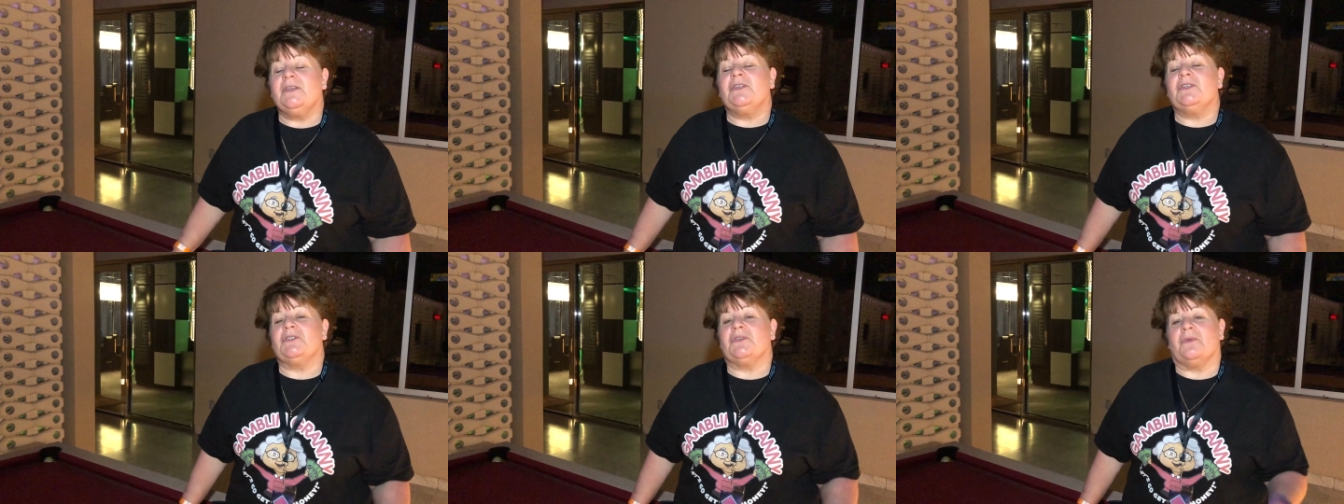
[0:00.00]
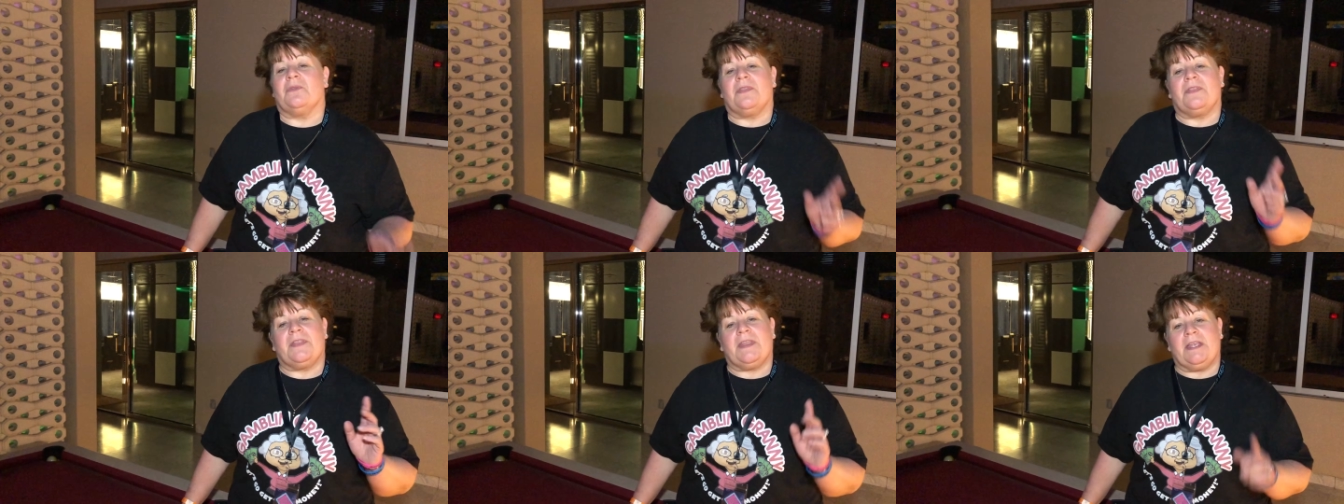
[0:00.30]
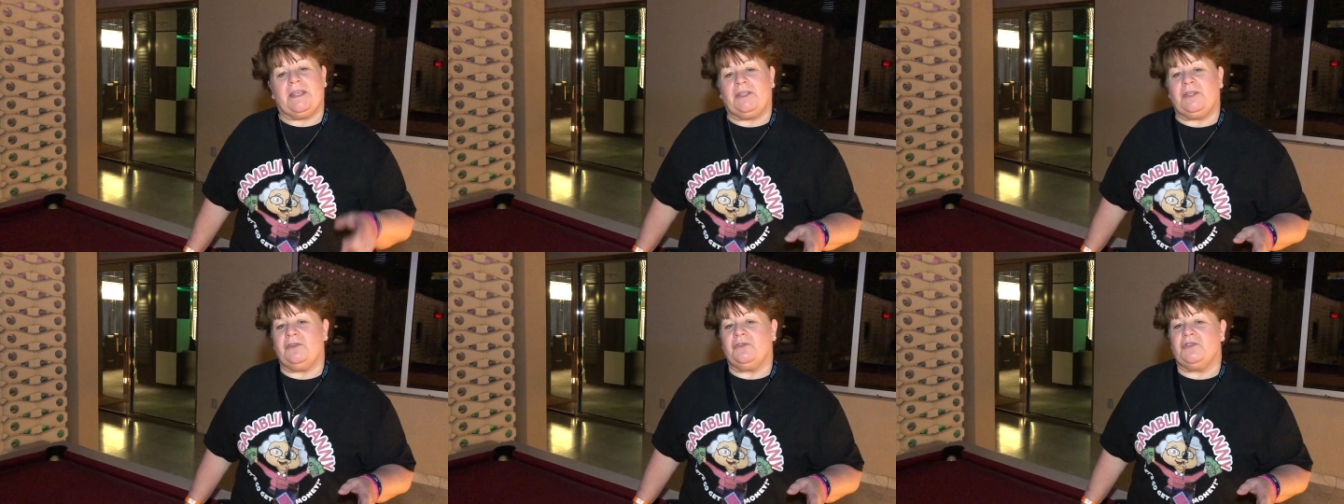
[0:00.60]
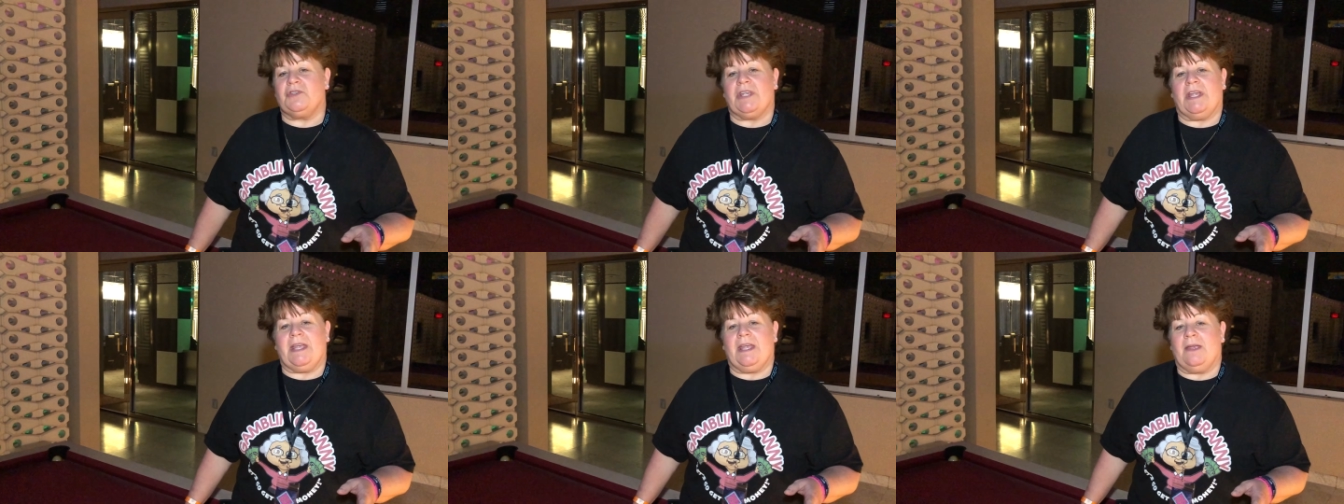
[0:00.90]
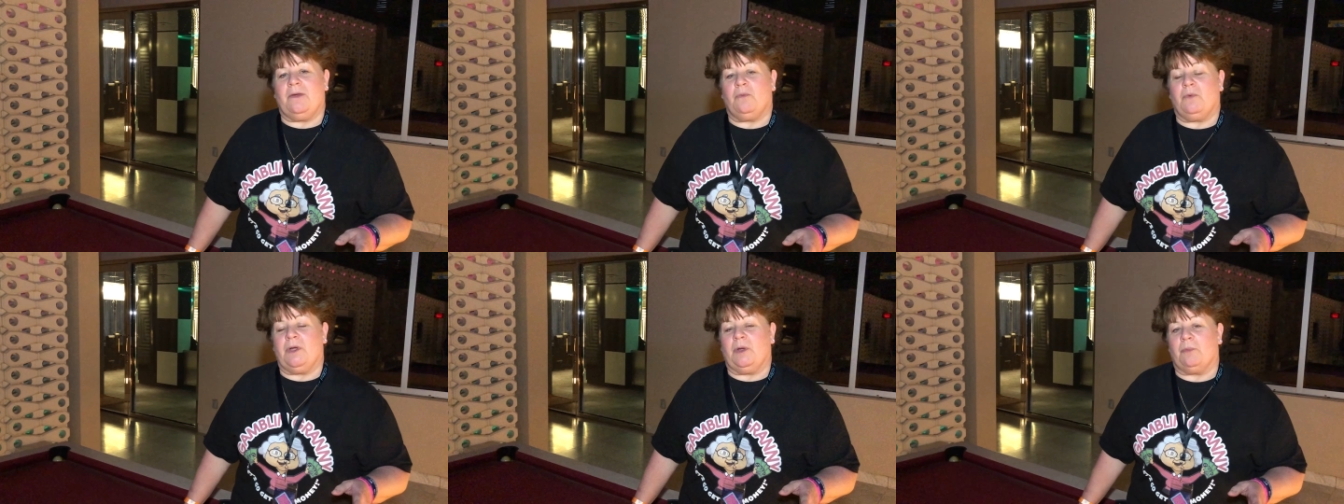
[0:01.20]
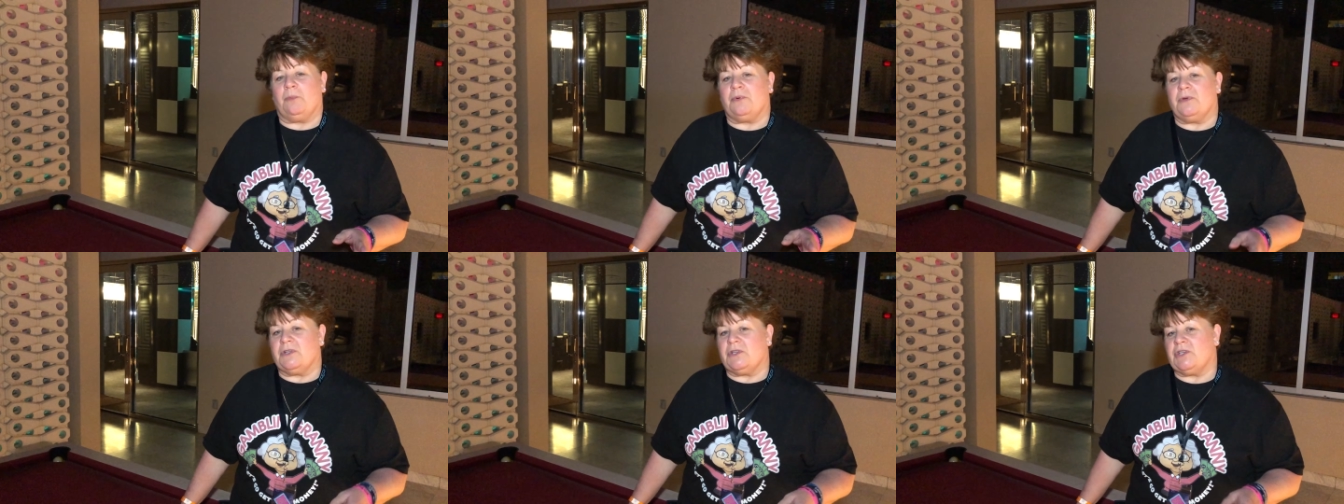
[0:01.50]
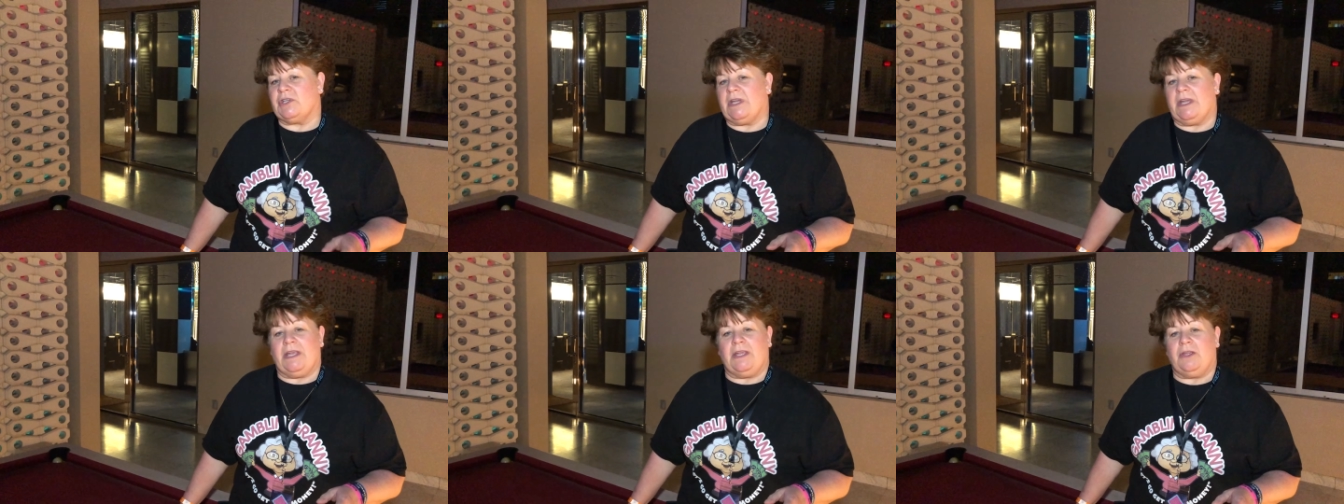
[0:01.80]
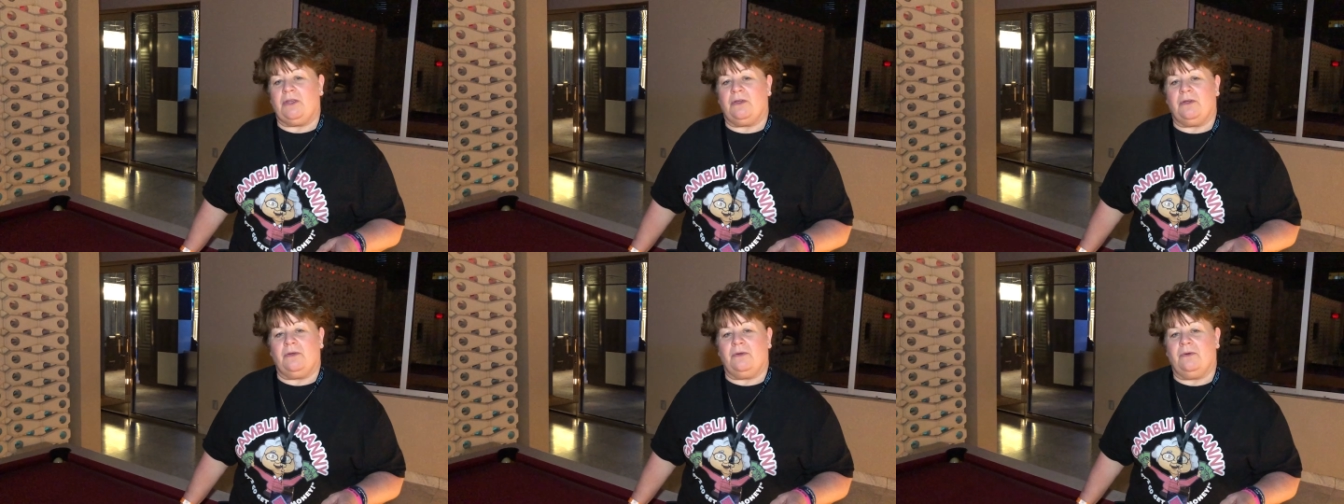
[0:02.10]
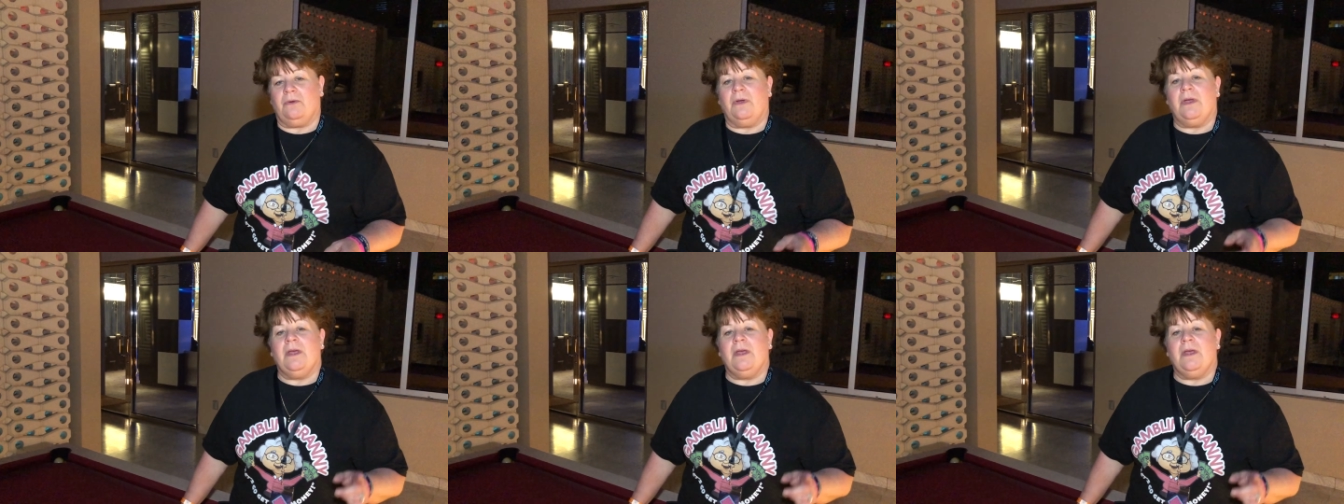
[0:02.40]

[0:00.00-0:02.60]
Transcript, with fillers: So thank you, Jay. We appreciate you.